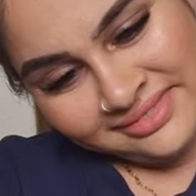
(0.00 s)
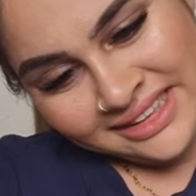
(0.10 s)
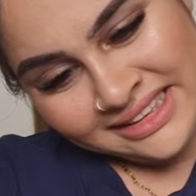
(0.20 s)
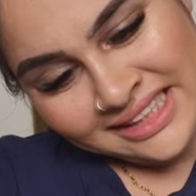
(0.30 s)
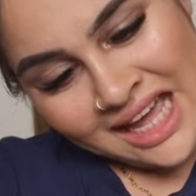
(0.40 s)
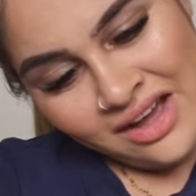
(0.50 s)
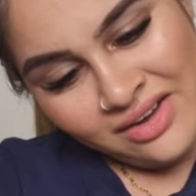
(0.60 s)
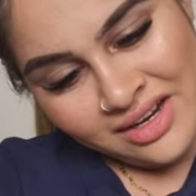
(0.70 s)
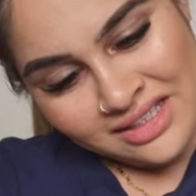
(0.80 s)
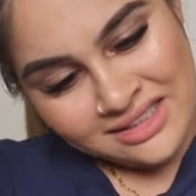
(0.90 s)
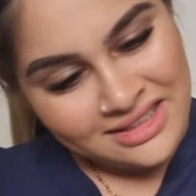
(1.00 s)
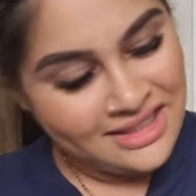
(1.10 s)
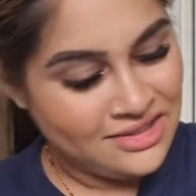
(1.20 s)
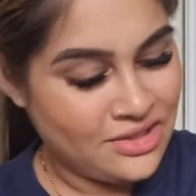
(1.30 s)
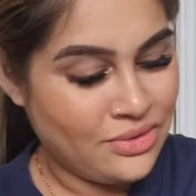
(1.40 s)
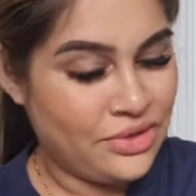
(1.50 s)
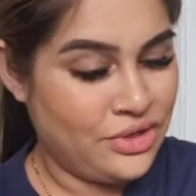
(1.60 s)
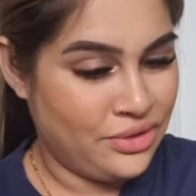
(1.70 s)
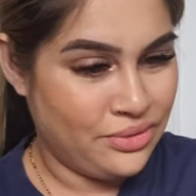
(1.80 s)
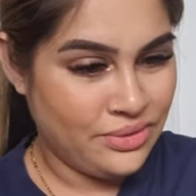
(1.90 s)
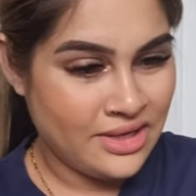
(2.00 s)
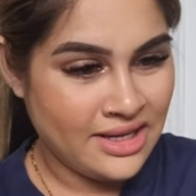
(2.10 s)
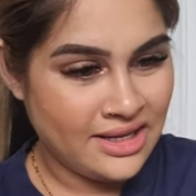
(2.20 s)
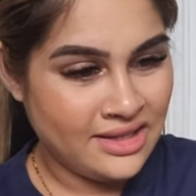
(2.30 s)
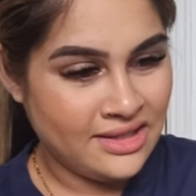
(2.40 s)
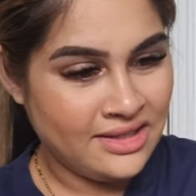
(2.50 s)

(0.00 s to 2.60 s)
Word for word: just how are these things so cute like